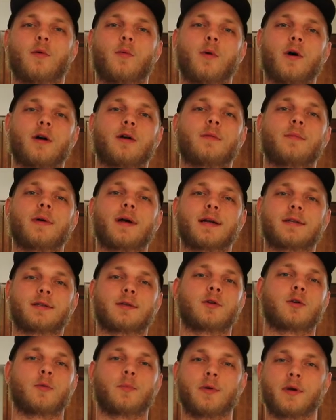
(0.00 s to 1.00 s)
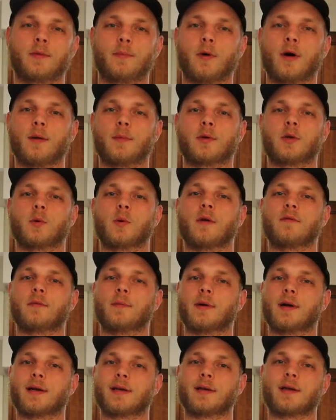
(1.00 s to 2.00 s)
Welcome back to Little Pig Barbecue,
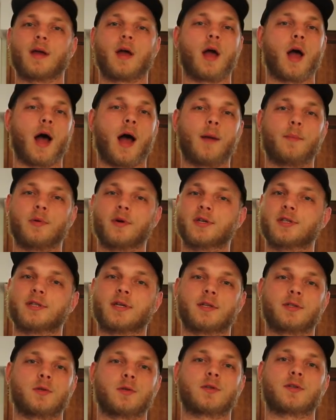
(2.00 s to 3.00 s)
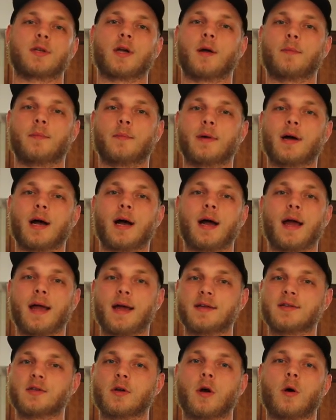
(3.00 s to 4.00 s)
everybody. I appreciate you stopping by
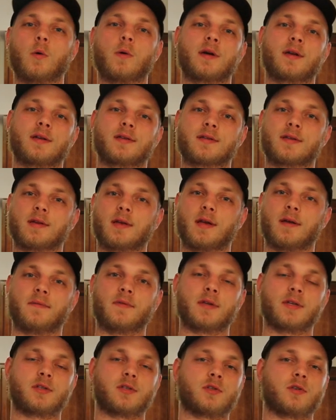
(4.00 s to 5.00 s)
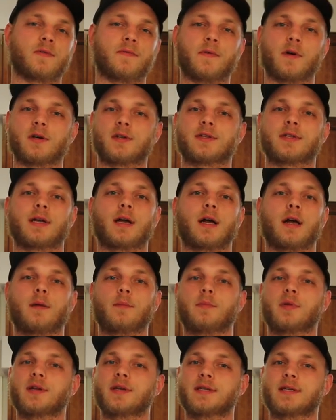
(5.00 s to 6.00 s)
as always. If this is your first
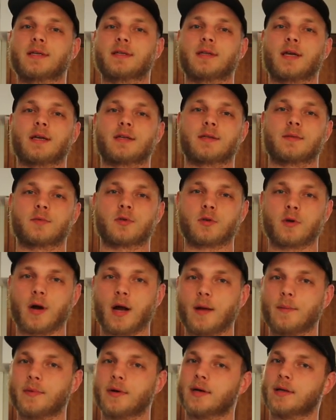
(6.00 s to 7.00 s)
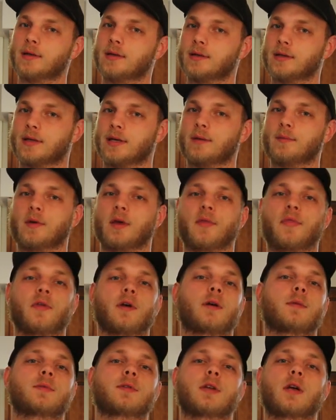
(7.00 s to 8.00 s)
time, please hit that subscribe button, give me a
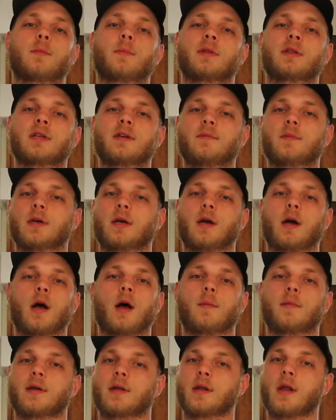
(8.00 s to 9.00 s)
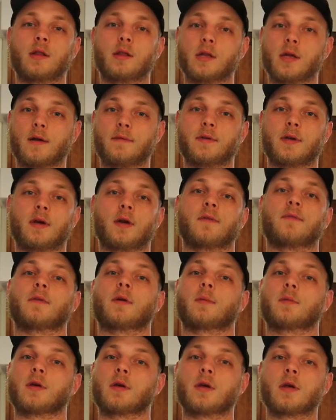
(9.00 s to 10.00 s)
thumbs up, and leave me a comment. Love to hear
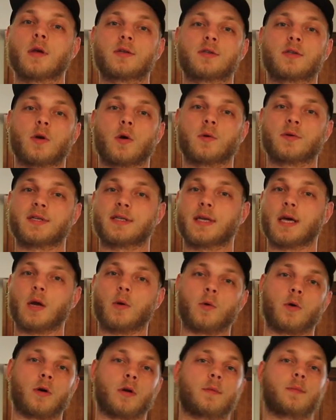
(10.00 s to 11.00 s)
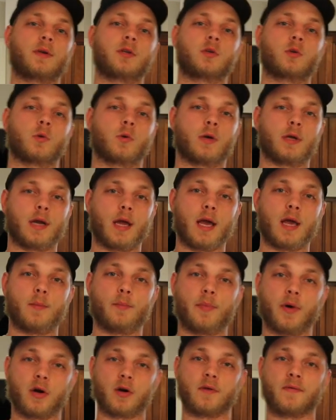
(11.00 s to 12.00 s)
from you. So today we're going to be doing
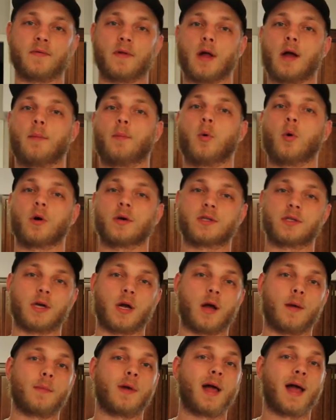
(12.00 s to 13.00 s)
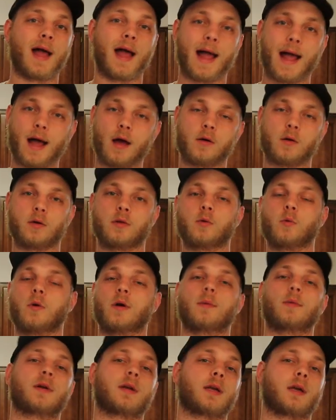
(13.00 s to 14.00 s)
a butterfly pork chop out on the
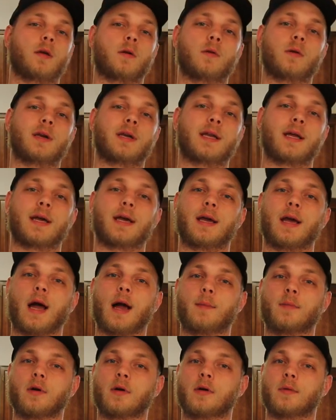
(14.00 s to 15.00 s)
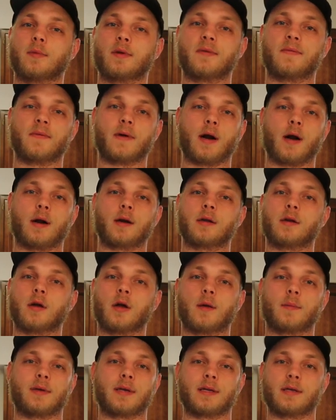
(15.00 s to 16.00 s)
Weber kettle today. I'm going to be firing it
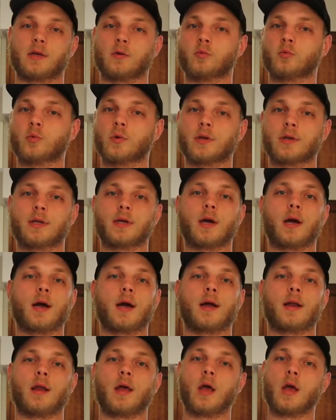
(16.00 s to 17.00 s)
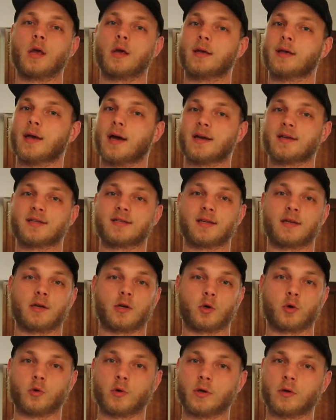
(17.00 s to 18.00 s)
up, getting it really hot. Got a set
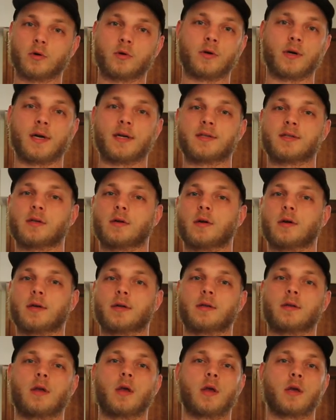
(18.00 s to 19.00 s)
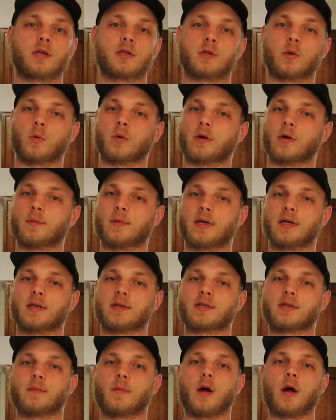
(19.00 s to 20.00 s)
of grill grates on, so we're going to be
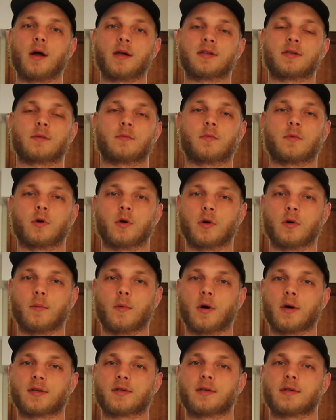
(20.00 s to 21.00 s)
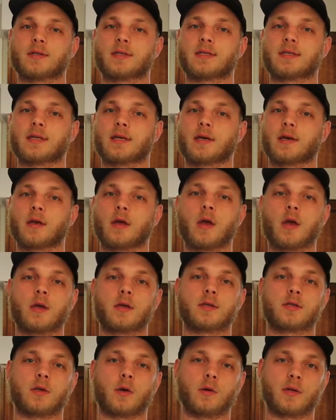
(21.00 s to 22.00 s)
getting some awesome grill marks on this thing.
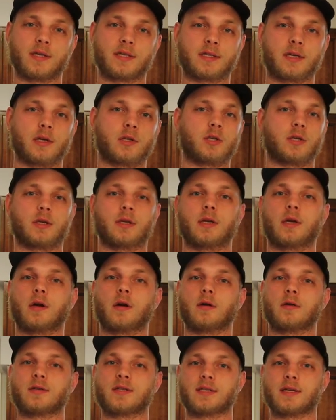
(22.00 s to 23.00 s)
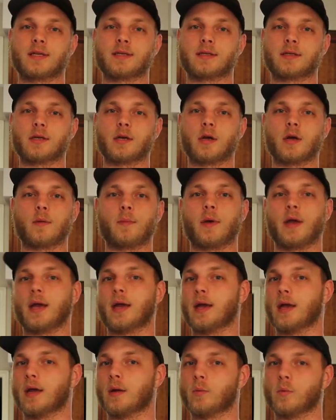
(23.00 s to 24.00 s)
So let's get you in here seasoned up
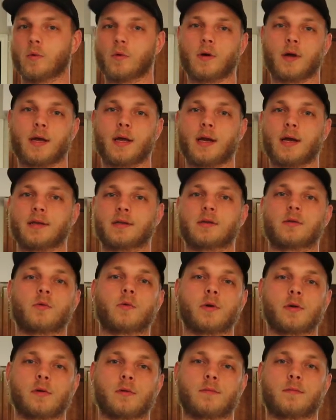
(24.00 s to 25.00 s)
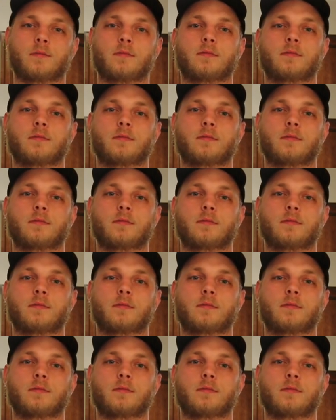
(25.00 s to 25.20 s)
and we'll head out to the grill.